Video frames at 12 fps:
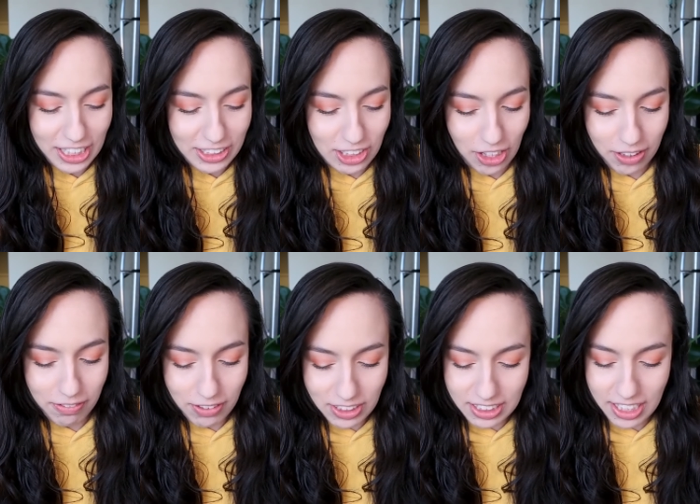So the
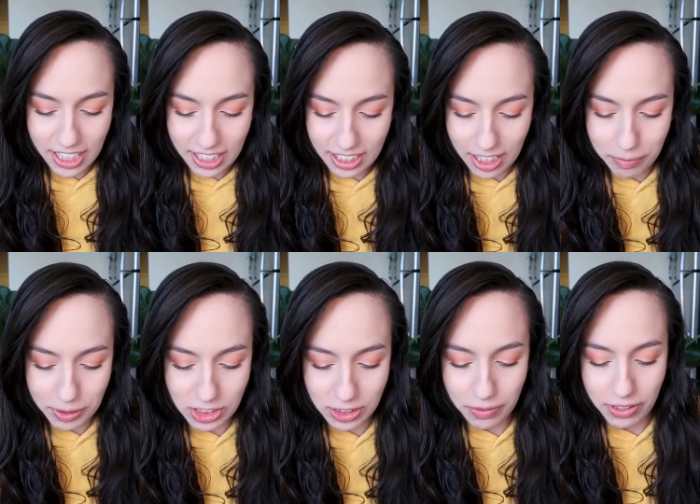first thing that I'm going
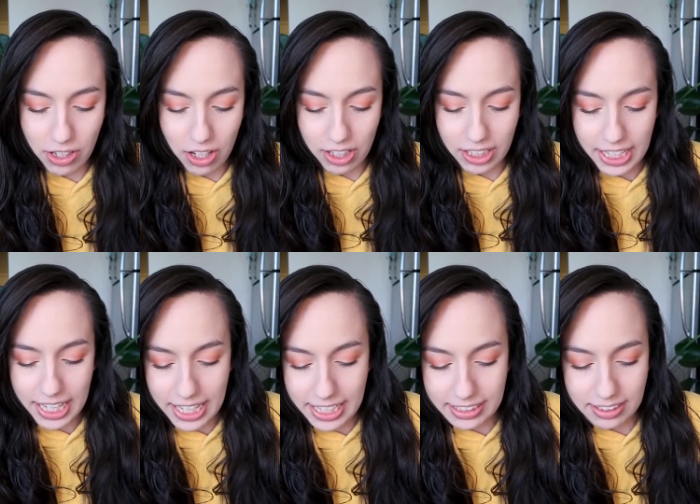to share with y'all
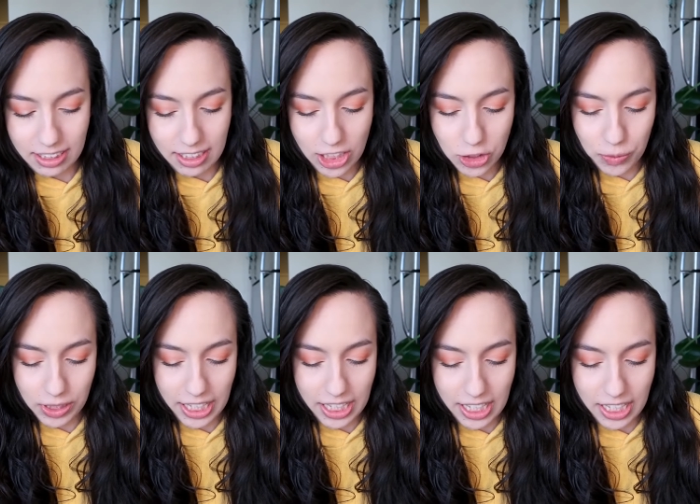is Lush
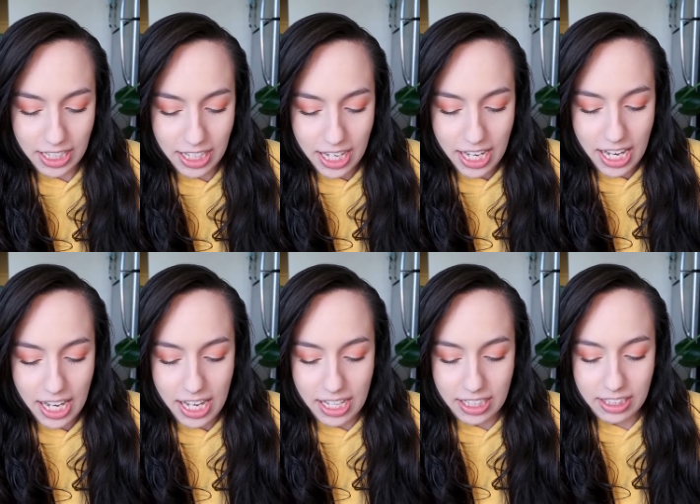related,
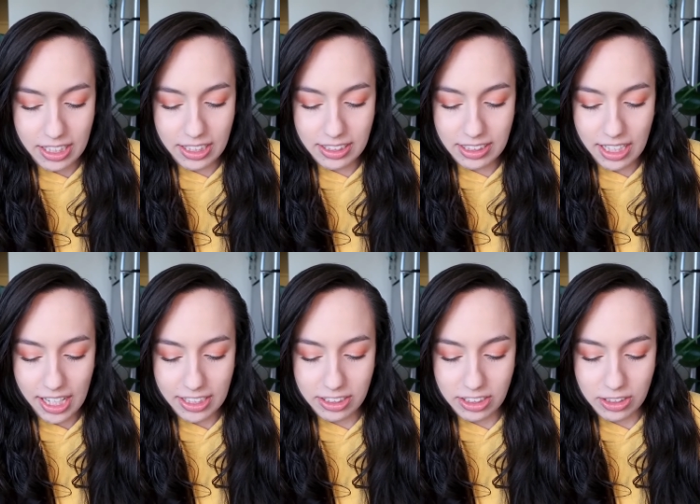and this
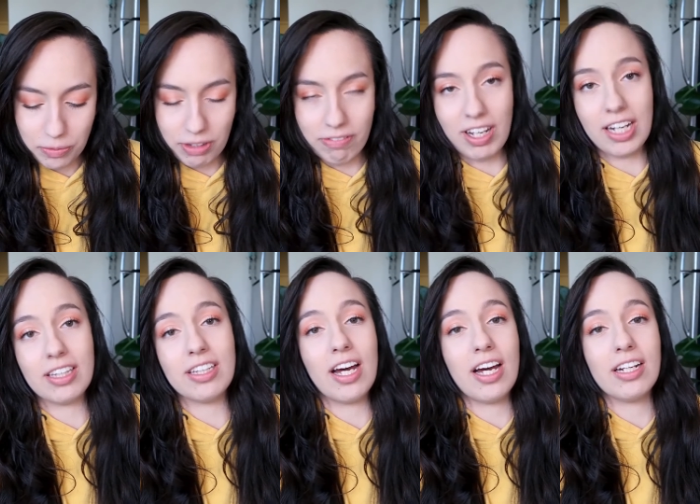has to do with the
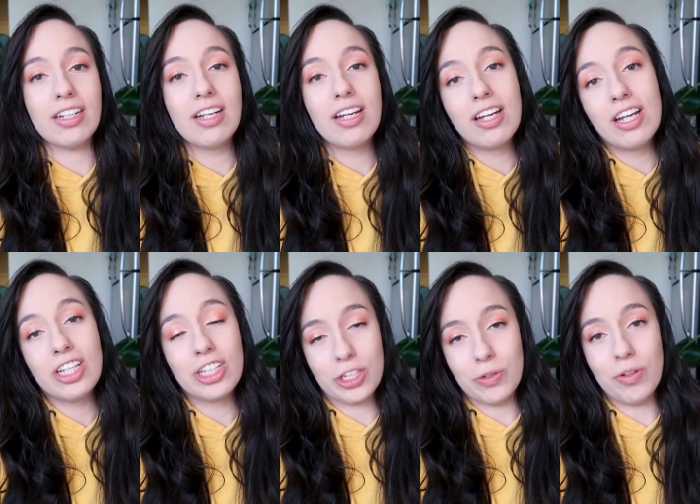fact that
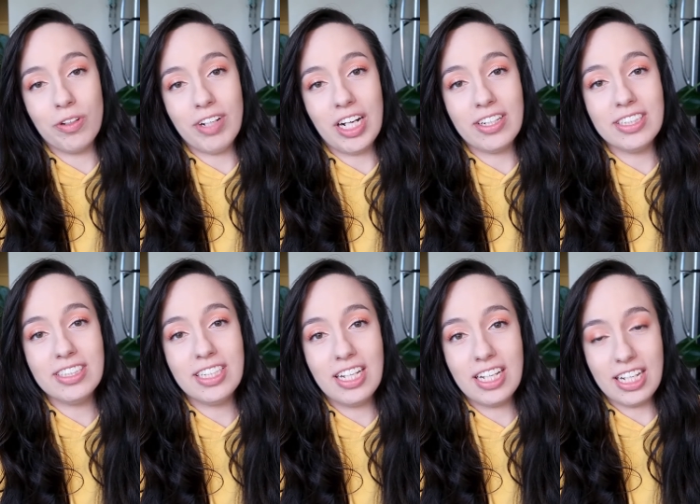the
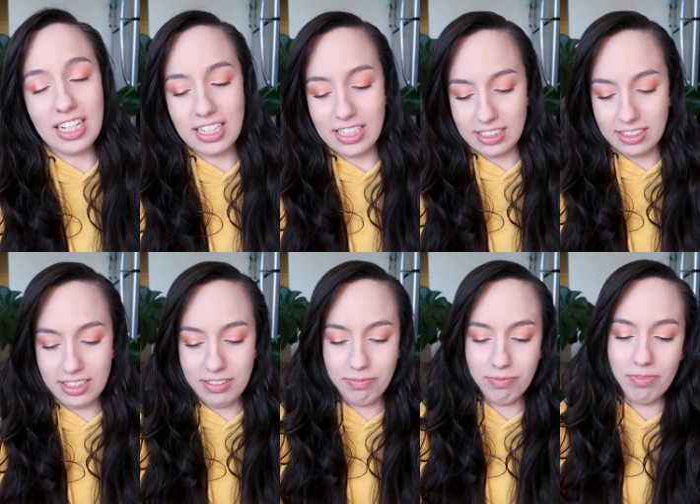coronavirus
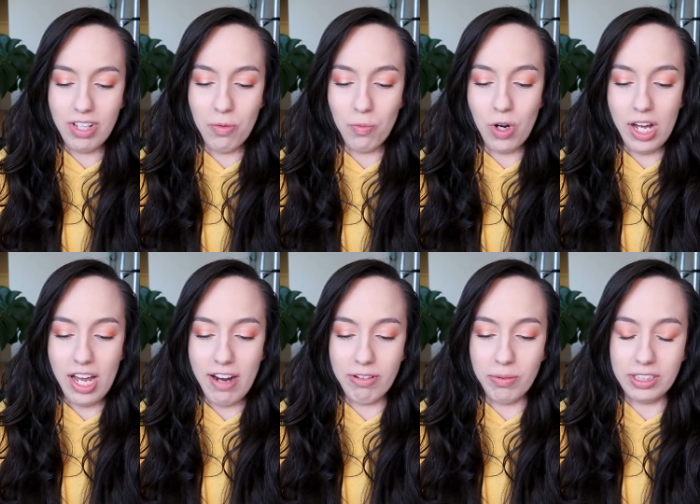is what
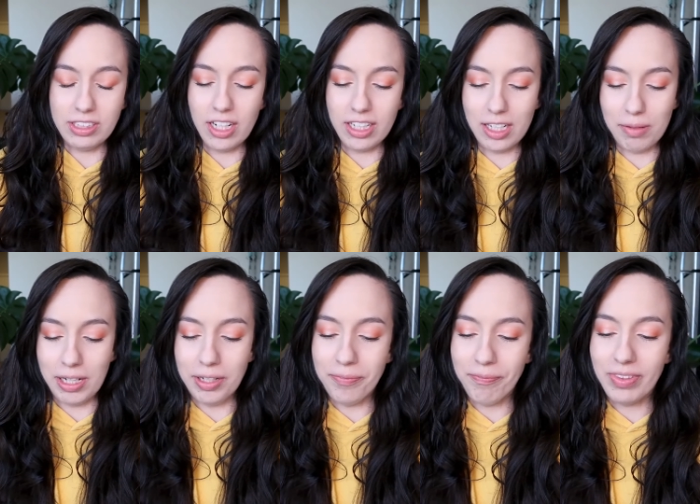everyone is talking
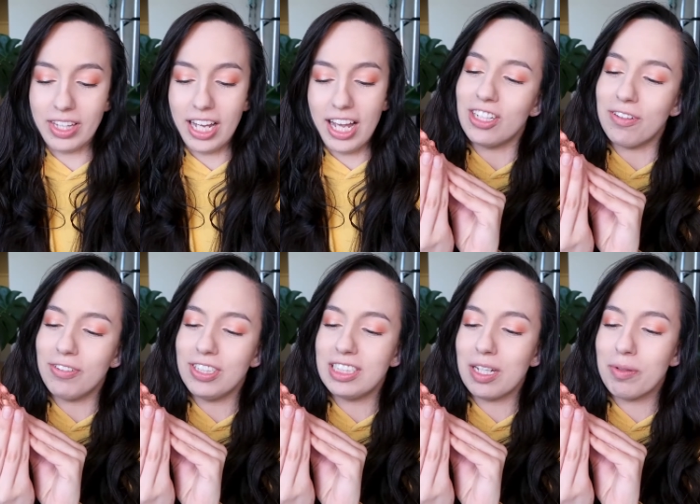about. So the
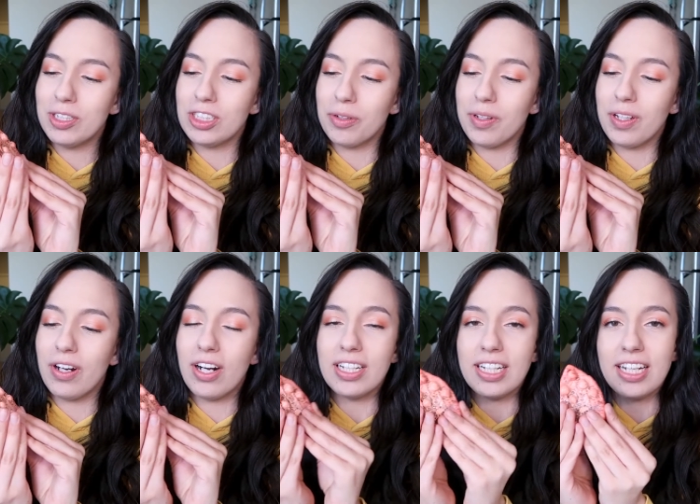first thing I'm going to share with
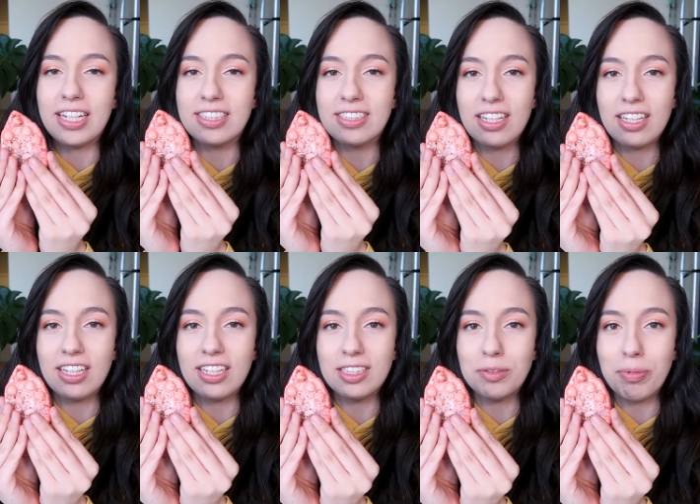y'all is
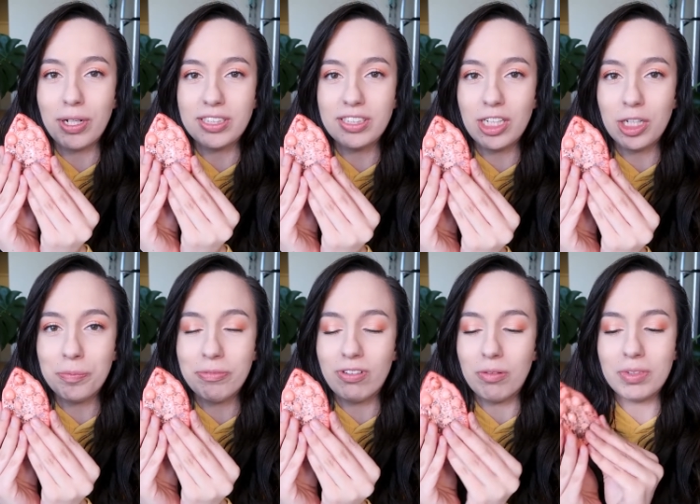this bar
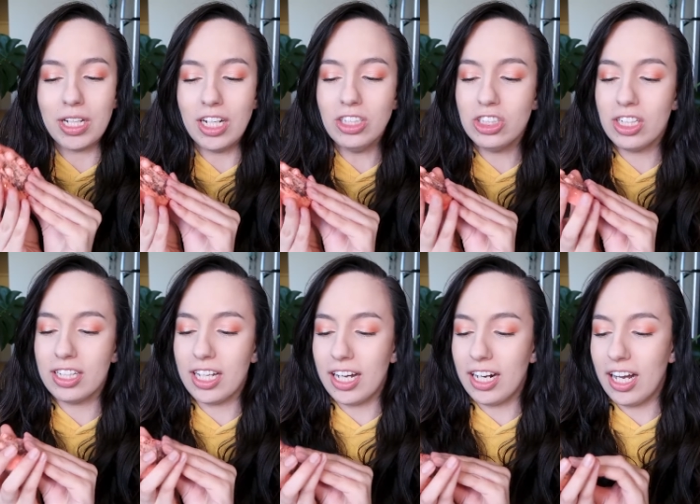soap from Lush
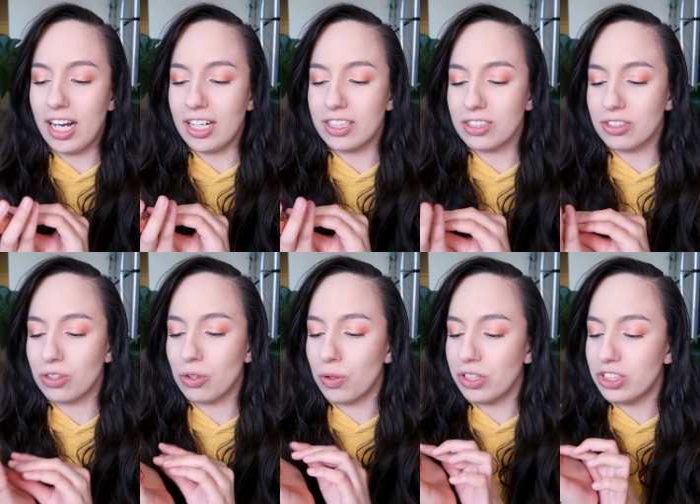that has
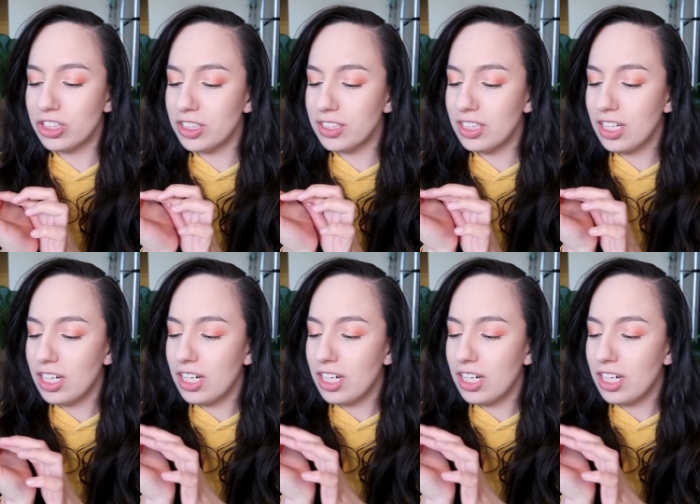gorgeous